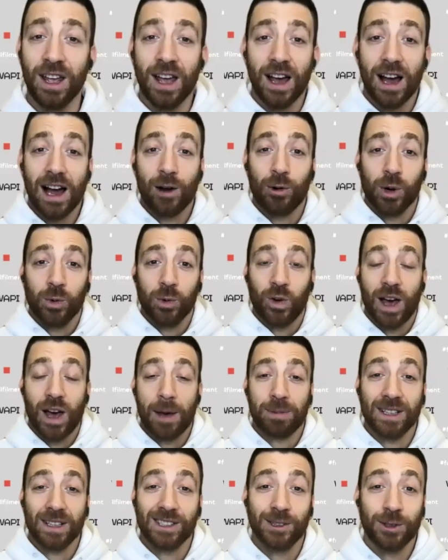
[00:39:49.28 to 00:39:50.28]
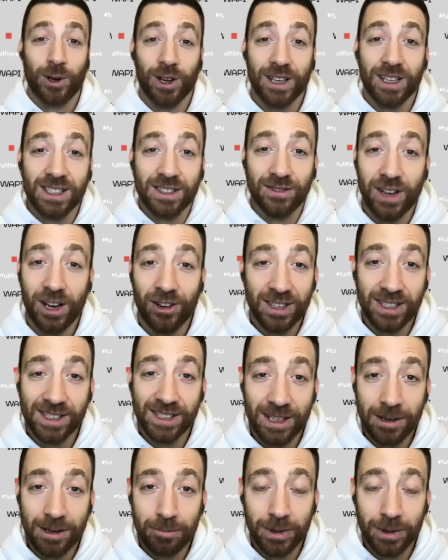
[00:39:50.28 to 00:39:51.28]
Our WAPI story is very
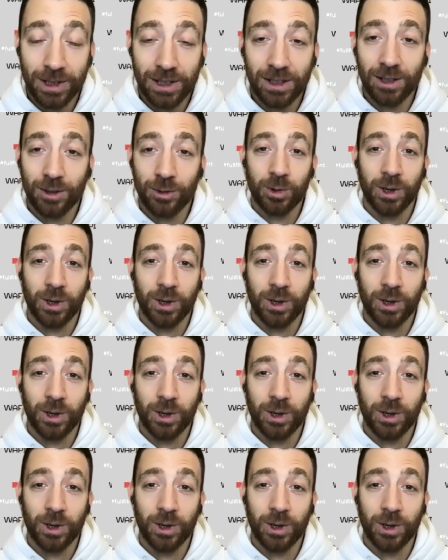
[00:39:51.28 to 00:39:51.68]
simple.